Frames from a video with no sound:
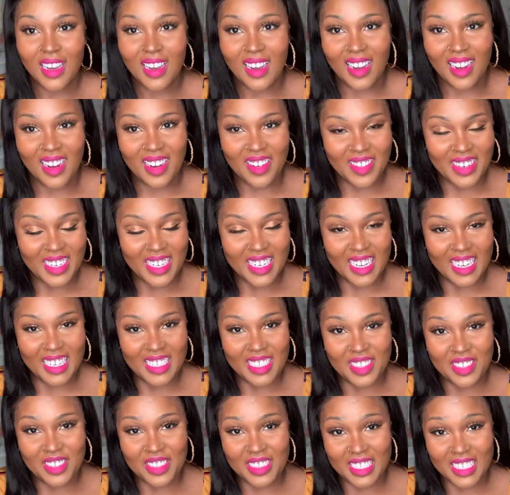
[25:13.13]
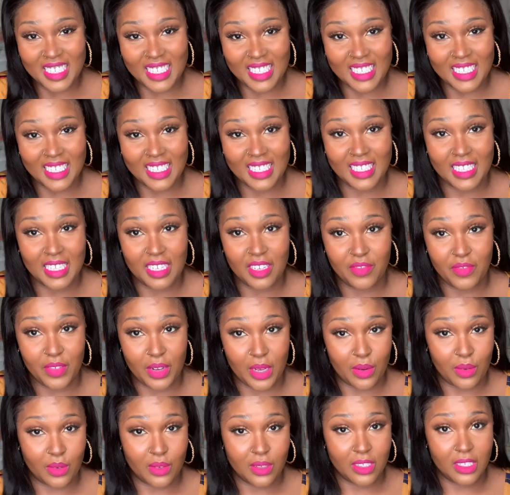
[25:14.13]
Alrighty guys, so this is the
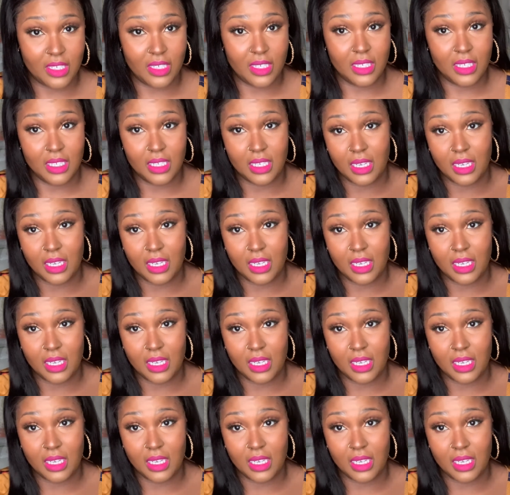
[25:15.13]
final look.